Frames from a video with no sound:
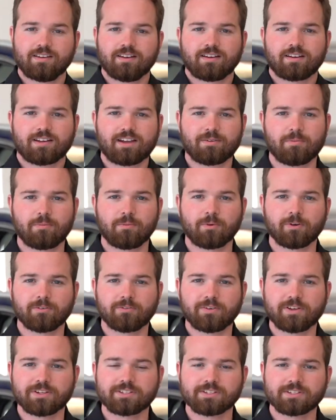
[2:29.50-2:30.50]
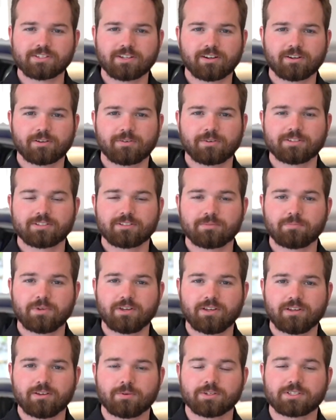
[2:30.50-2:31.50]
A couple more features are going to
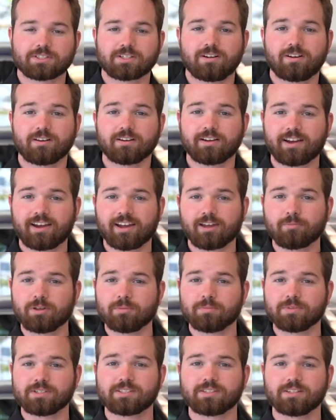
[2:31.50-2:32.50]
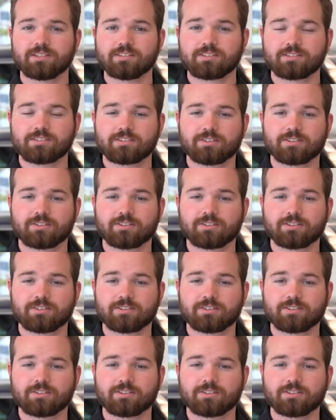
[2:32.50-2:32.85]
be what's called high beam assist.